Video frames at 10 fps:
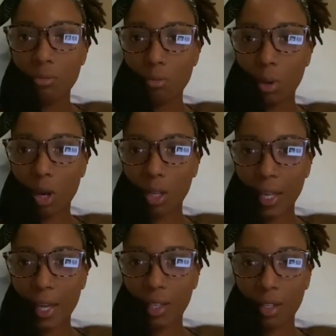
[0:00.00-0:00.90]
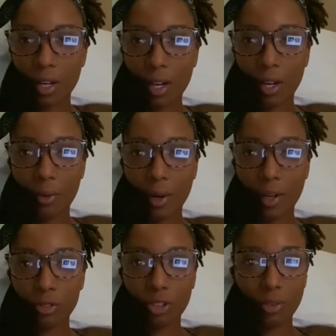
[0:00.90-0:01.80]
bralette and
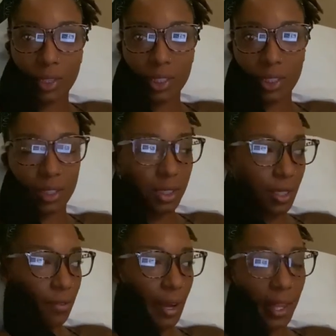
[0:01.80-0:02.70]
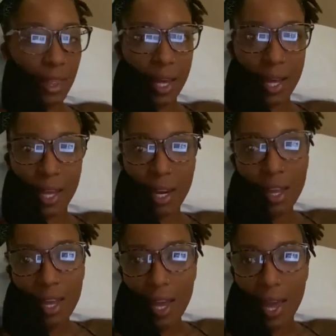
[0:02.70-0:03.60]
underwear and shorts and stuff like that.
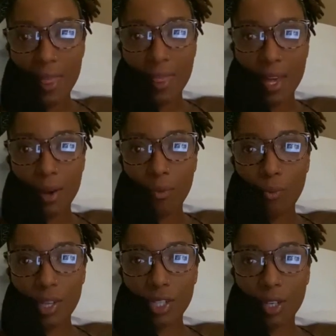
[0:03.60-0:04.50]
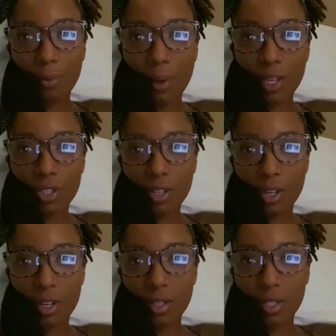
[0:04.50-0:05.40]
And then we took
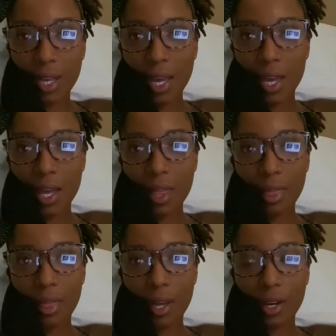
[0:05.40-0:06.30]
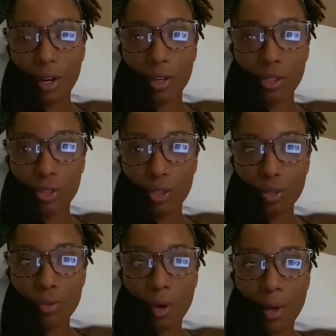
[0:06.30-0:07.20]
pictures the nurse
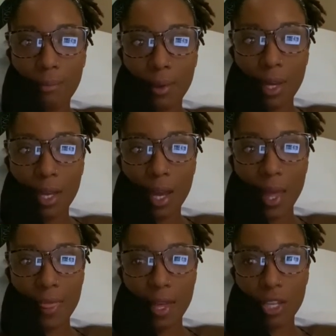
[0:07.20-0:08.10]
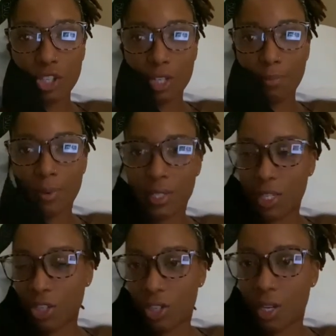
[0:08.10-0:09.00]
drew on me and then she
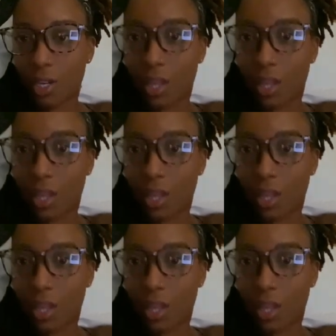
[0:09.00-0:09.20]
positioned